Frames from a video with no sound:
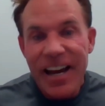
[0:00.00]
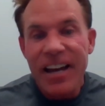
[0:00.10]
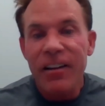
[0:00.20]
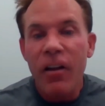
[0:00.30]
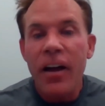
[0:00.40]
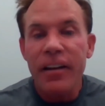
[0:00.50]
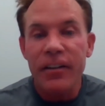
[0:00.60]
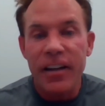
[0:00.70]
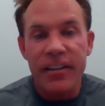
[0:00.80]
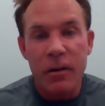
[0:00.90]
and a lot of
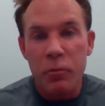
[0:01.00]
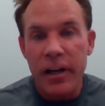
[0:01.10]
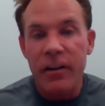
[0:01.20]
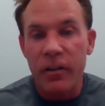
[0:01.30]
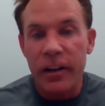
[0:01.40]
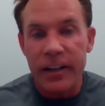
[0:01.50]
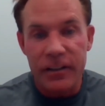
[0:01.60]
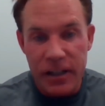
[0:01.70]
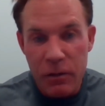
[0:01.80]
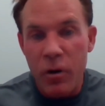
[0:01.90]
these kids that play
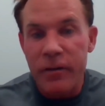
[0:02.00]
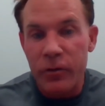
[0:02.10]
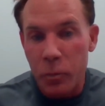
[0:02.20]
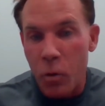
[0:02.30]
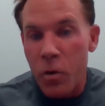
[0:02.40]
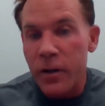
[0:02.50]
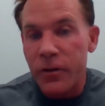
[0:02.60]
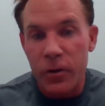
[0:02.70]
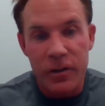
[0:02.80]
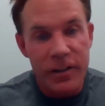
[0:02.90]
like D1
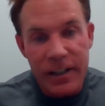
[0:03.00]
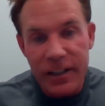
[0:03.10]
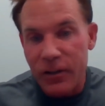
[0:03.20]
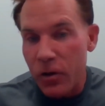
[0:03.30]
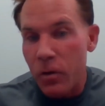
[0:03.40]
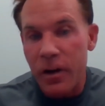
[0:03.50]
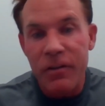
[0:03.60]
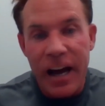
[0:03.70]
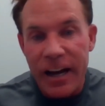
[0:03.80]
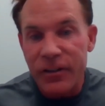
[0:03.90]
sports or D2 or
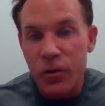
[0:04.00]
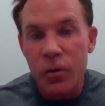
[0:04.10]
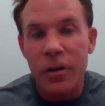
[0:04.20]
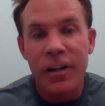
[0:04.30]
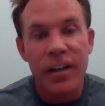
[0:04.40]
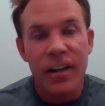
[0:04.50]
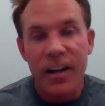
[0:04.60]
even high school,